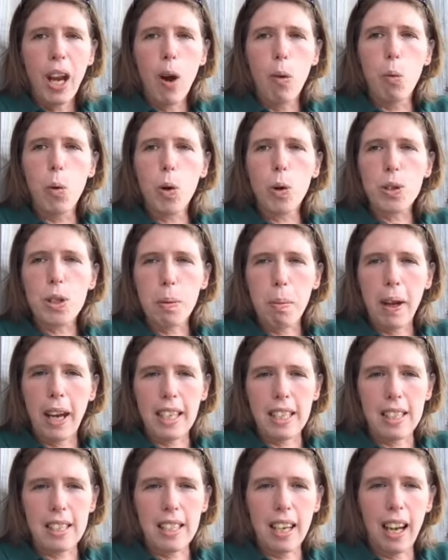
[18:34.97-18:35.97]
Water
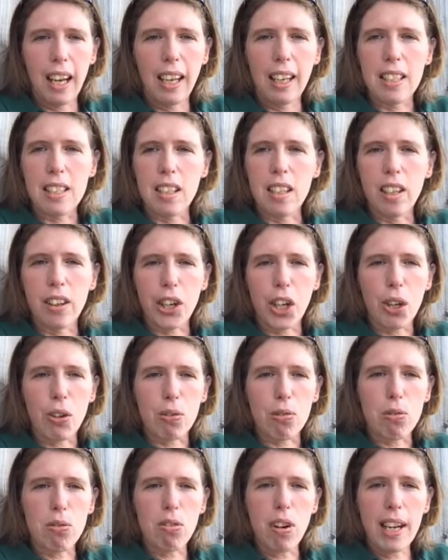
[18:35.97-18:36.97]
painting is another
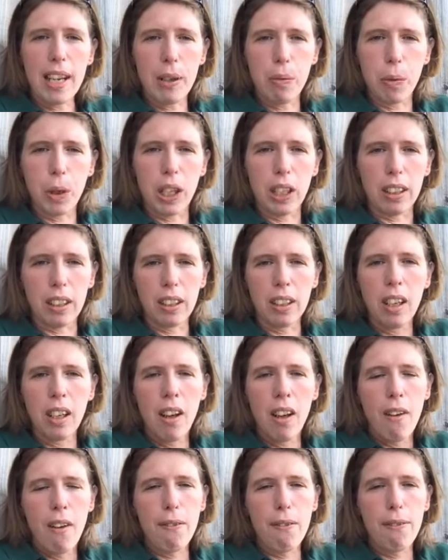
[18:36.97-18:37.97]
great one
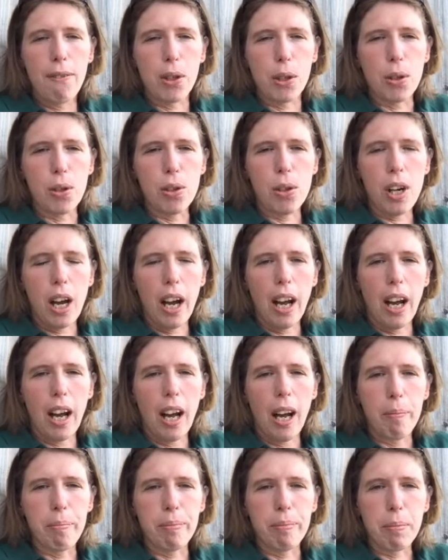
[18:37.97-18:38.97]
for
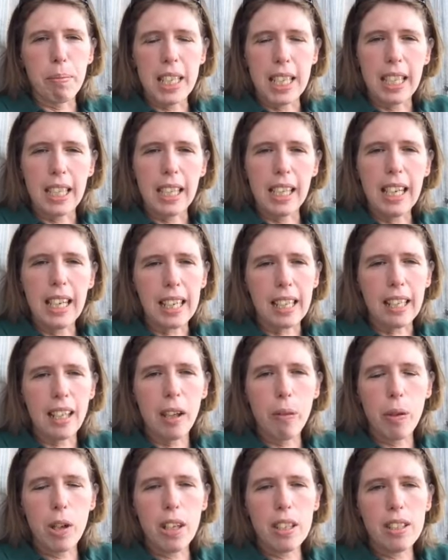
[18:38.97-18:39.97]
particularly
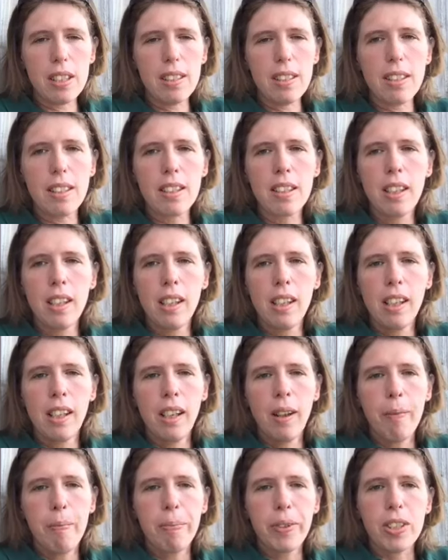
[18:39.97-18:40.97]
littler ones.
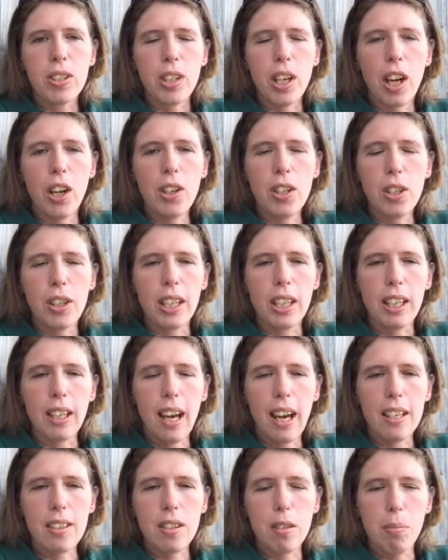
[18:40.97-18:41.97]
So you can
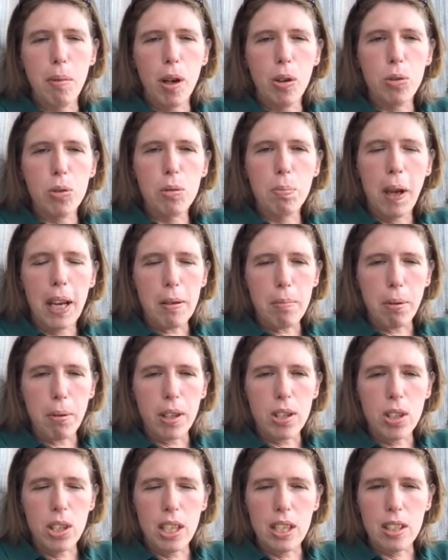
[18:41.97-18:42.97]
get some old
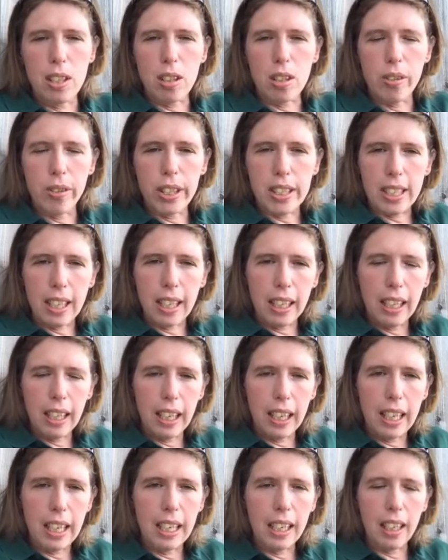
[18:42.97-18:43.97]
paintbrushes, as long as they're
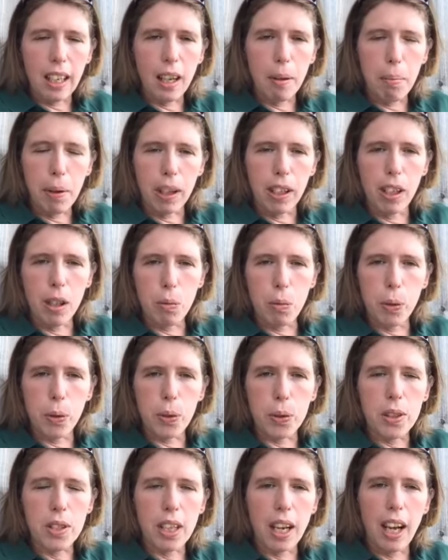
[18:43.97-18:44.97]
clean, a bucket of
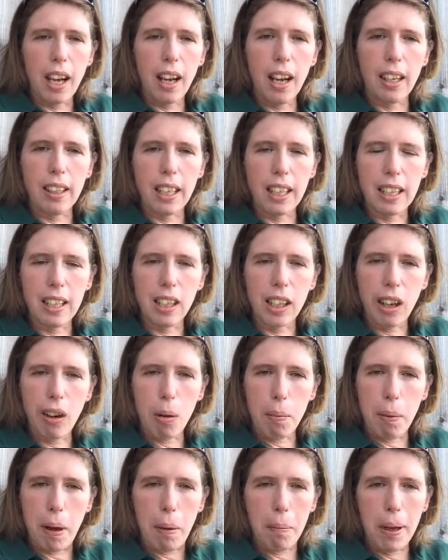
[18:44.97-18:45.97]
water, and they can go
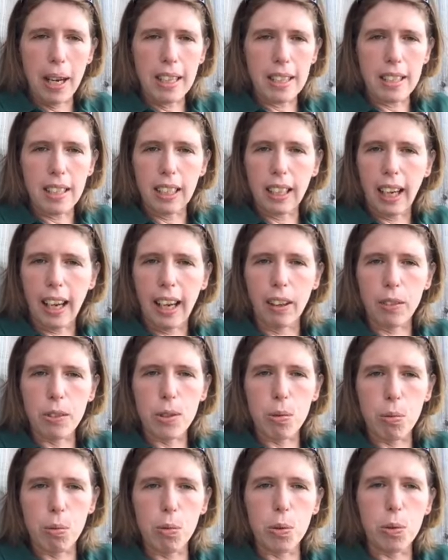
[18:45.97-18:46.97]
about painting the
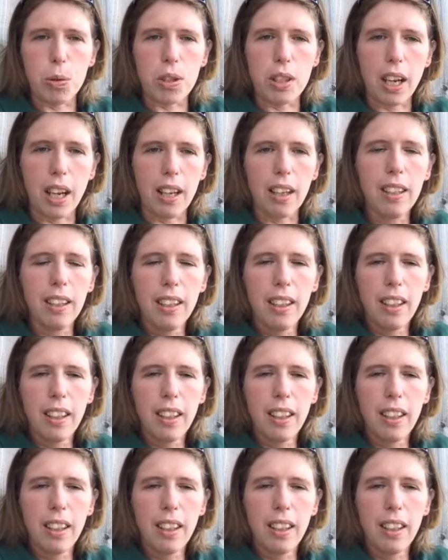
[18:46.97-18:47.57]
house with water.